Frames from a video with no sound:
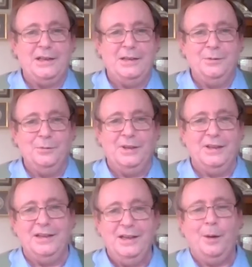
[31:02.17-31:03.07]
and who were in
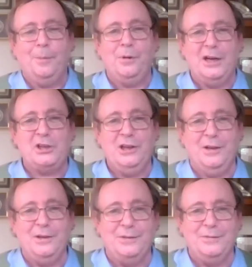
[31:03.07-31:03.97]
the upper
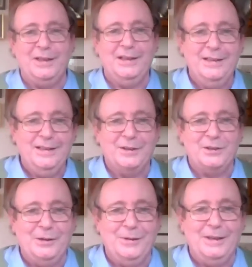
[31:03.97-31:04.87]
echelons of the
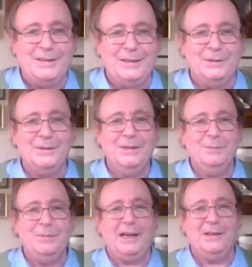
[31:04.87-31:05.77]
auxiliaries and
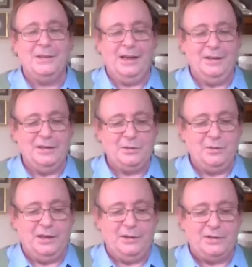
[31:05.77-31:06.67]
Black and Tans. It's
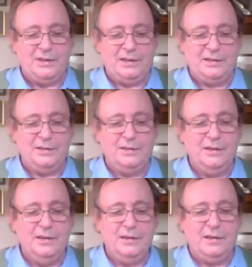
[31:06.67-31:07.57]
quite interesting to
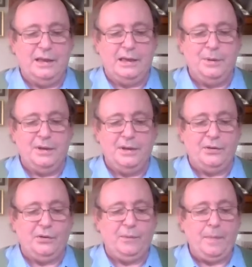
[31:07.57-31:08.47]
think about
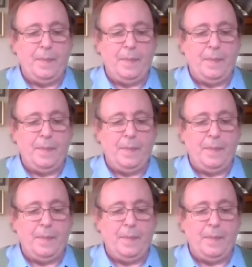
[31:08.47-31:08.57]
this.